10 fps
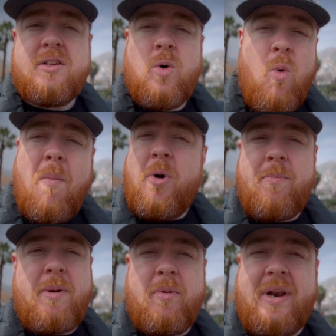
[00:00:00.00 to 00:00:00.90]
So at one
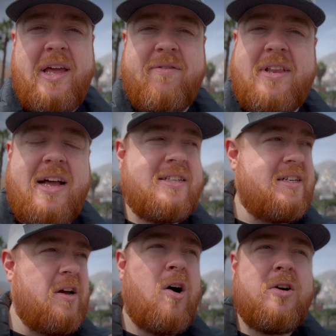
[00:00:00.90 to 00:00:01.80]
point people believed that
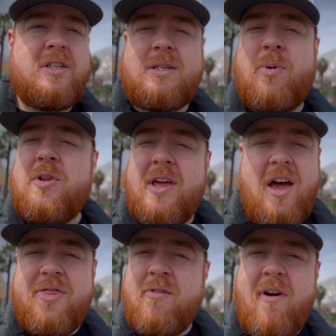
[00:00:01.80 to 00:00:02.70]
God spun the
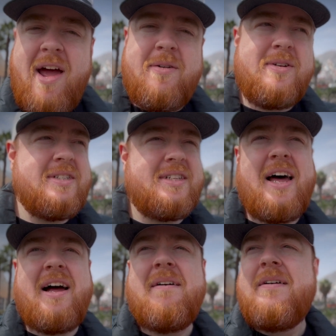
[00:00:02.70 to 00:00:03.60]
earth around,
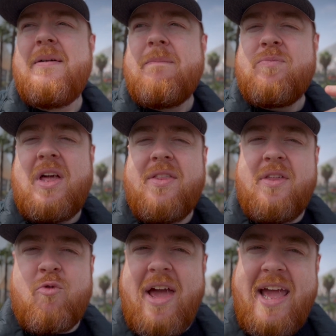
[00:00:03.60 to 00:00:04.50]
that
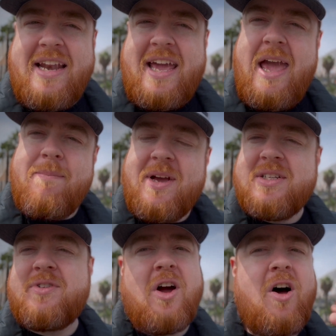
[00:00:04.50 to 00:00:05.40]
the rain came
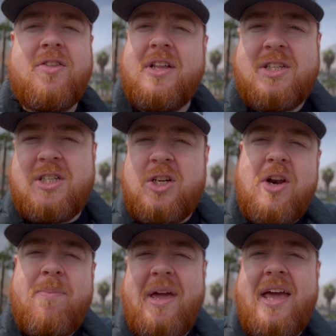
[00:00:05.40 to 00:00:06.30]
because of God, the
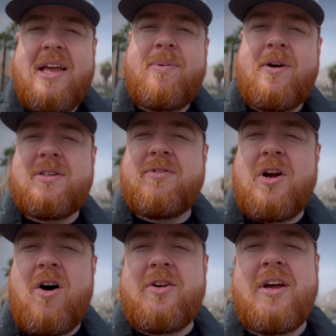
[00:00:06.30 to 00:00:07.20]
sun appeared because of
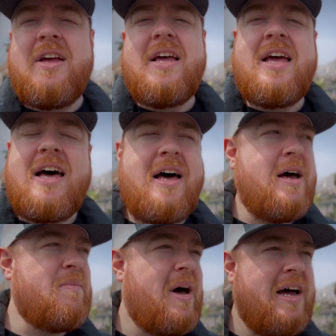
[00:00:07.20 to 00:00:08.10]
God,
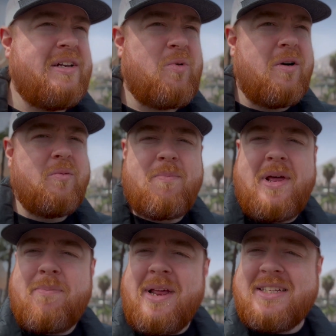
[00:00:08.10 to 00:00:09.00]
and what
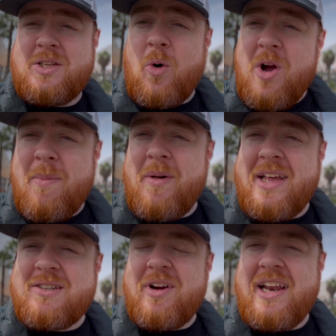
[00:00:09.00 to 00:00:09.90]
better place to talk about
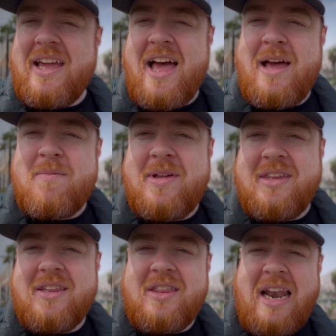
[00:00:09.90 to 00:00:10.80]
this really
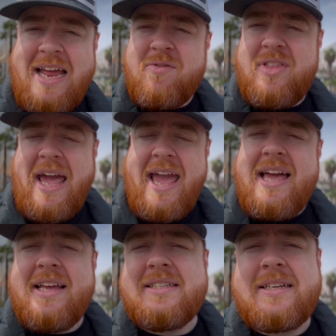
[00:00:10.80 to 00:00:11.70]
in the land of the
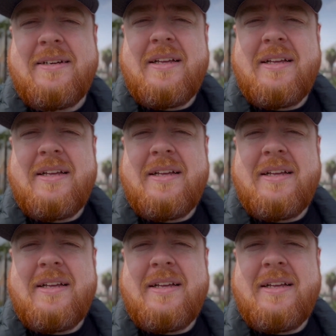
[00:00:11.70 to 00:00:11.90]
Incas.